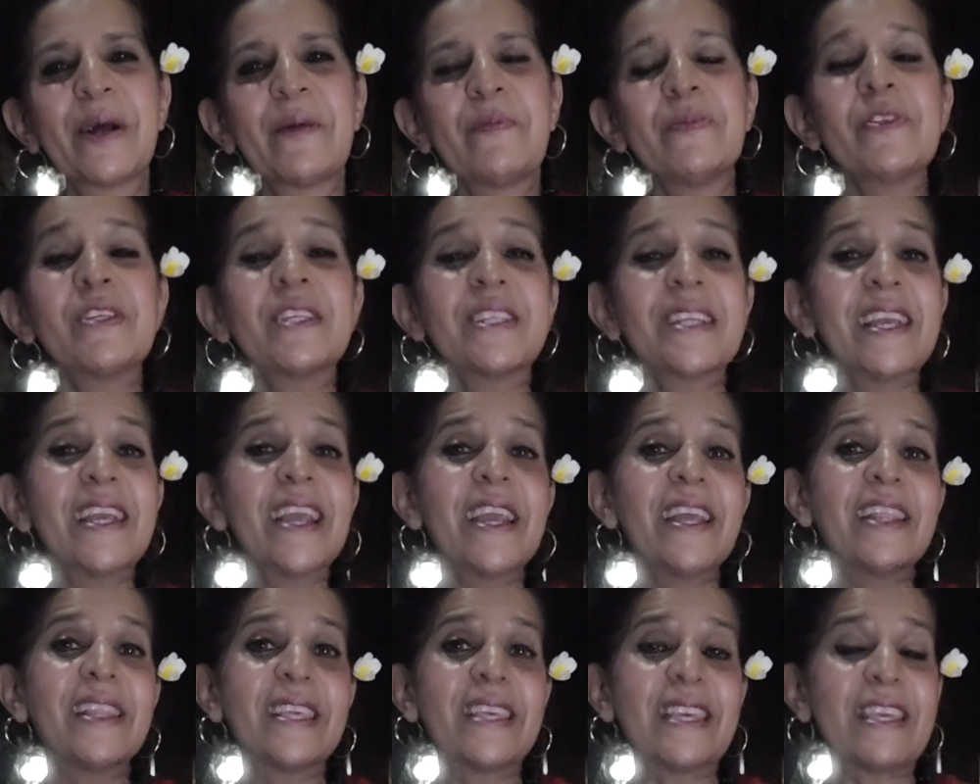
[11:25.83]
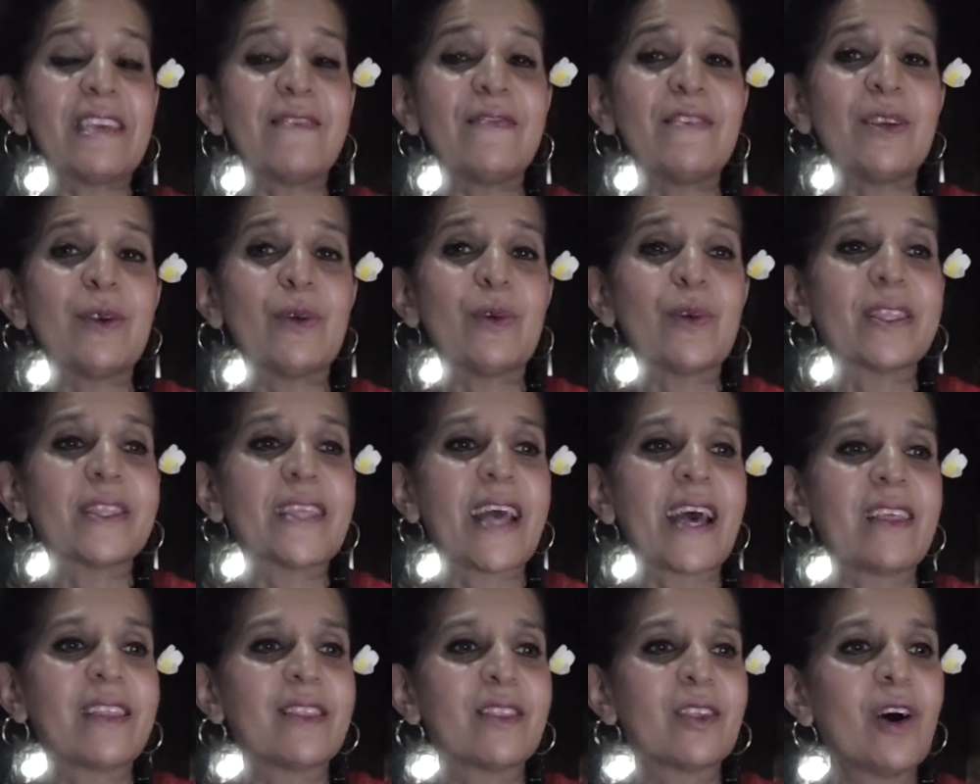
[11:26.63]
Today I leave you with
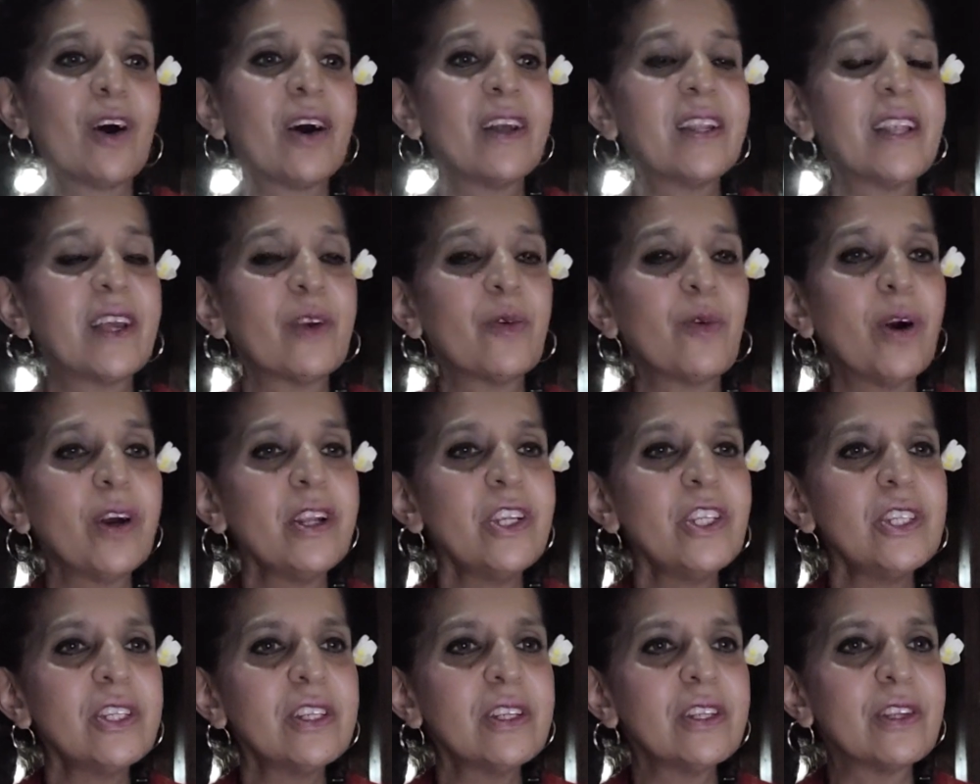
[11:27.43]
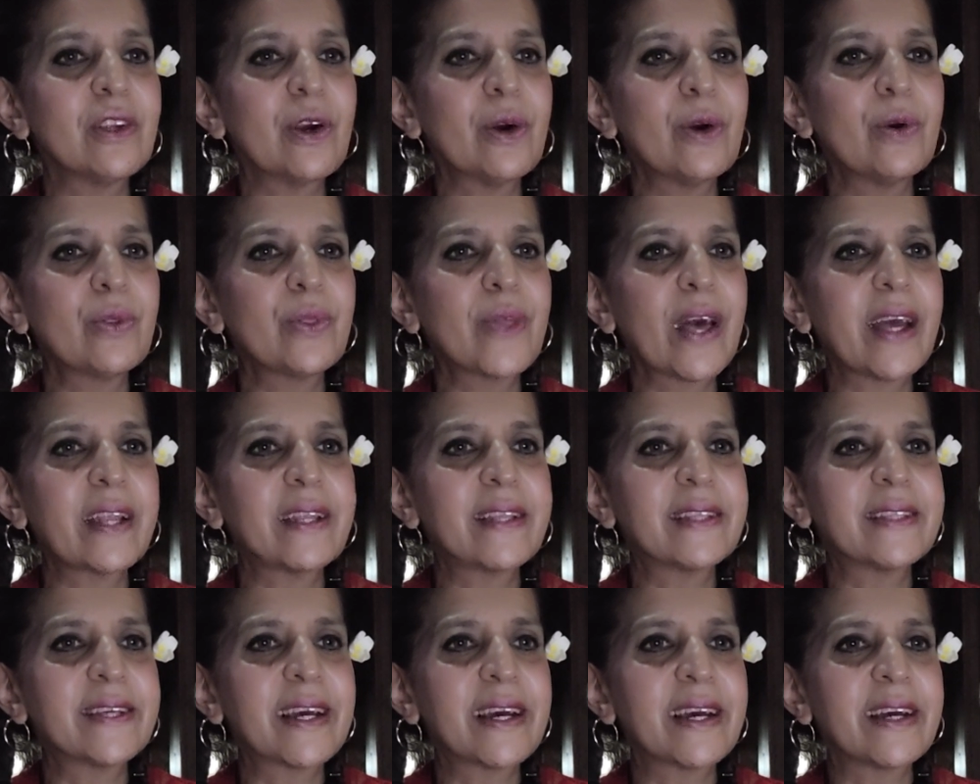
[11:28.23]
that thought, and I want you to know
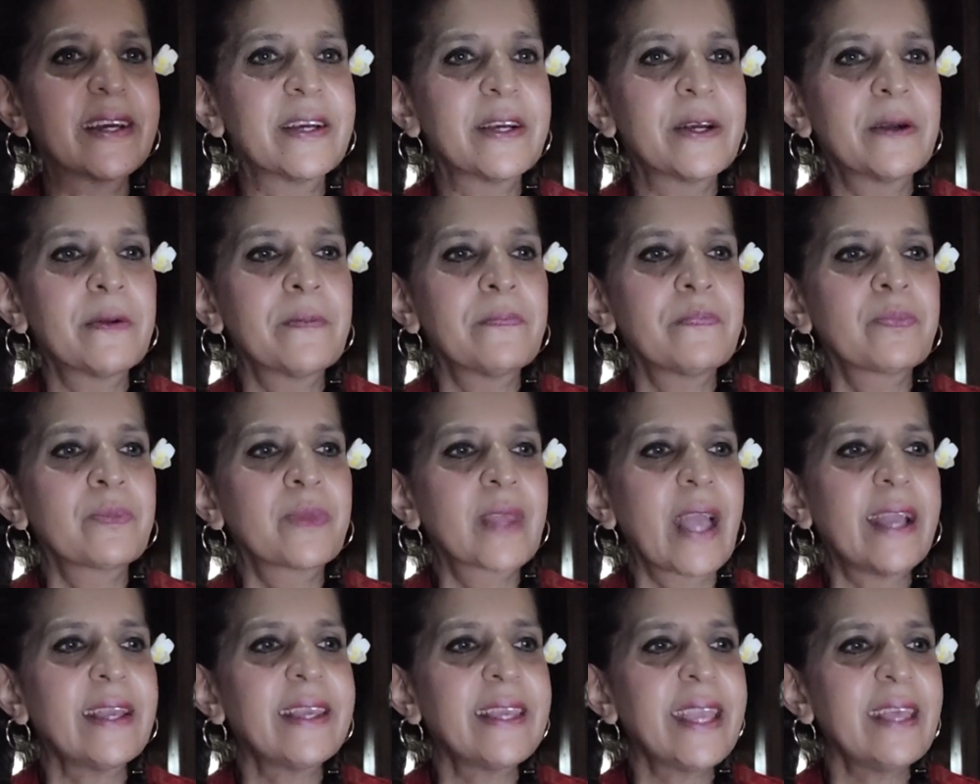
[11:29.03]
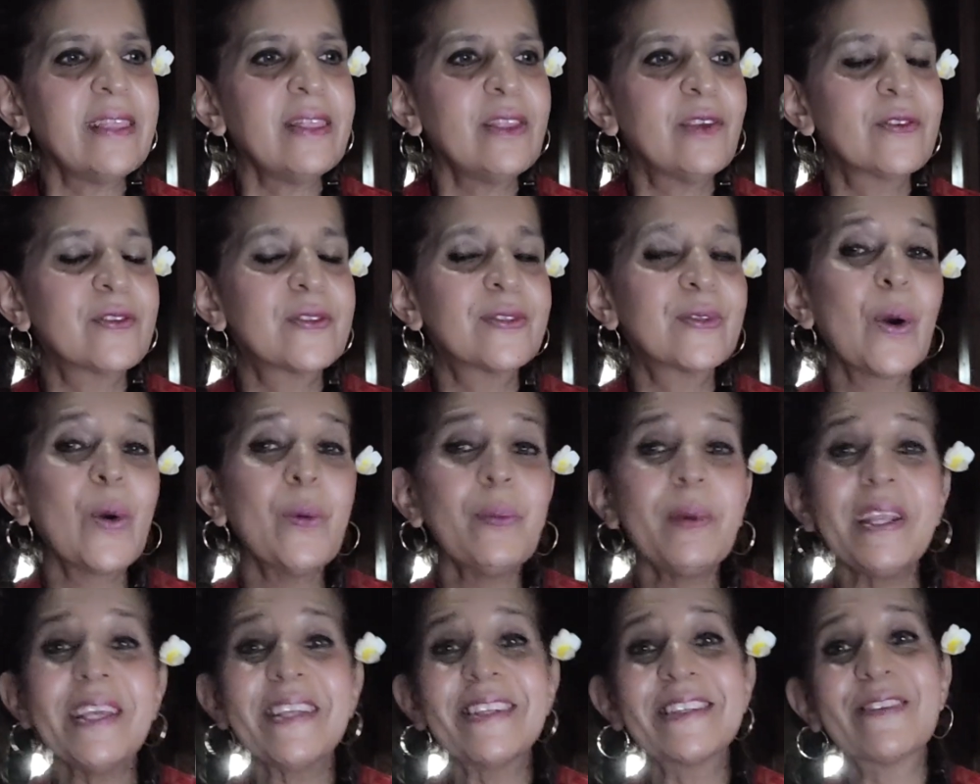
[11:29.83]
that again, there's so
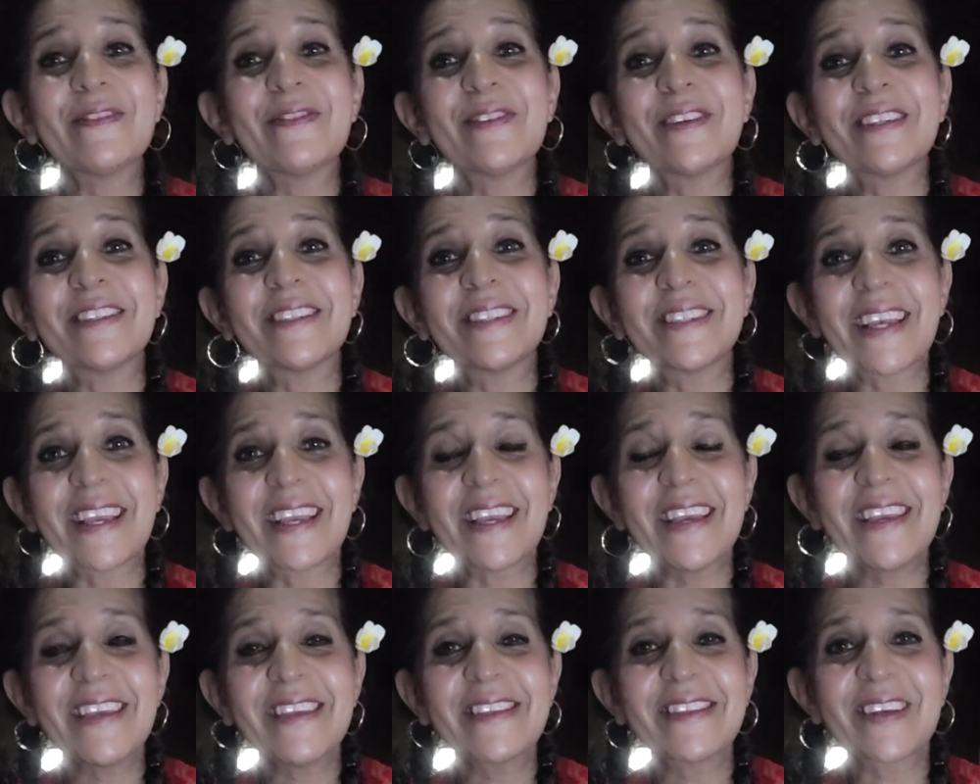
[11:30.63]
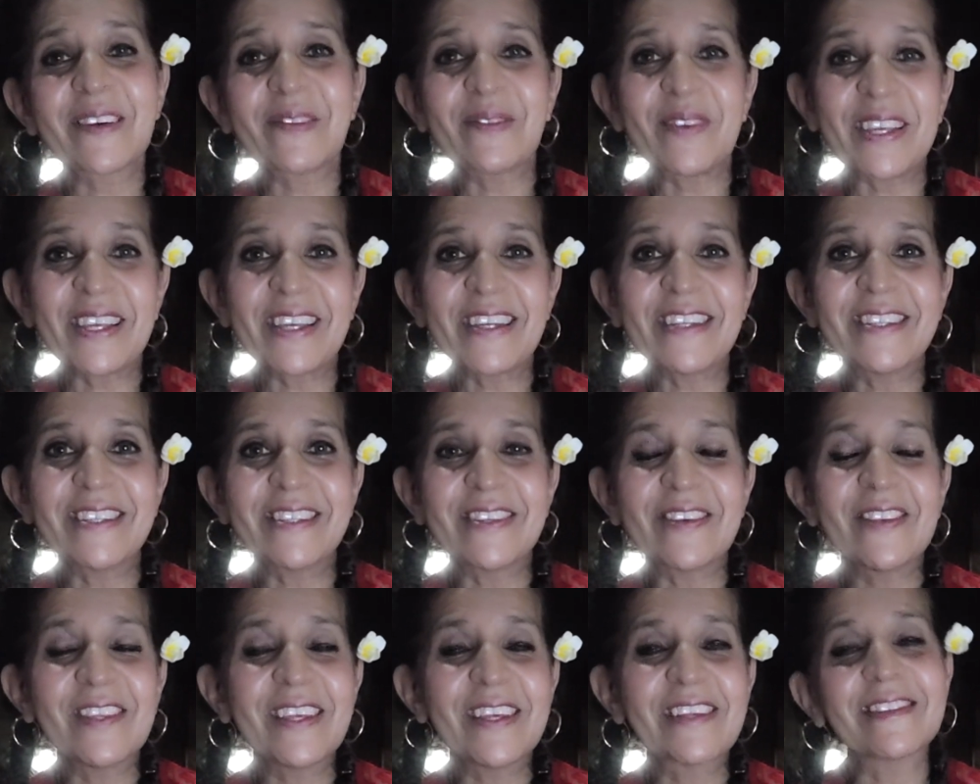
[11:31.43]
many different days that we can
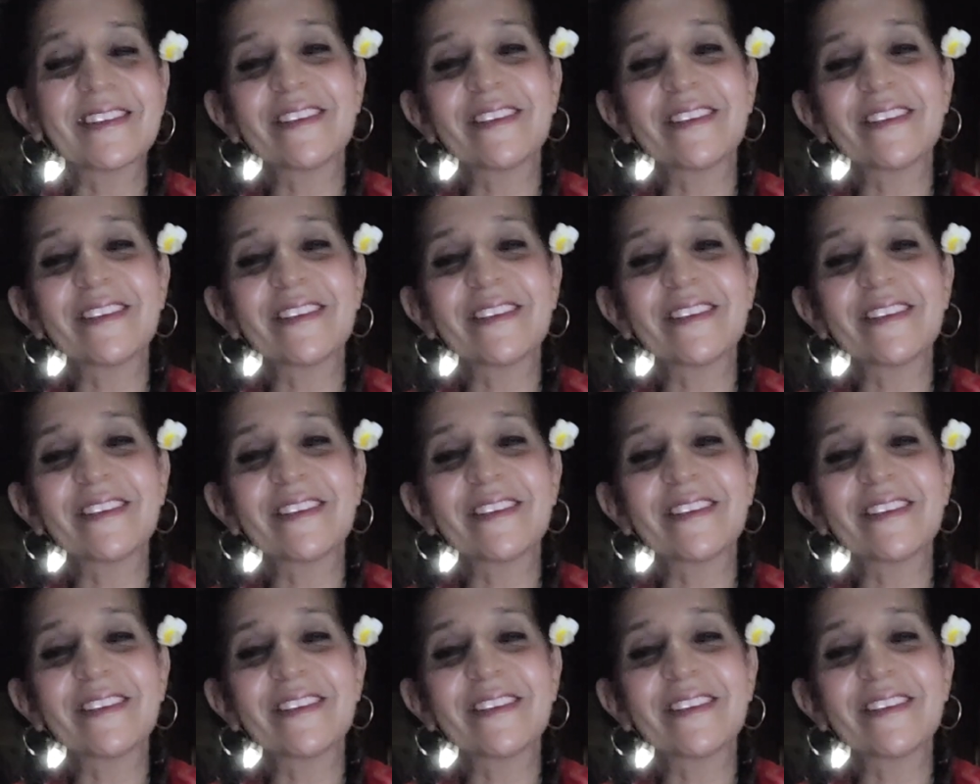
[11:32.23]
do this.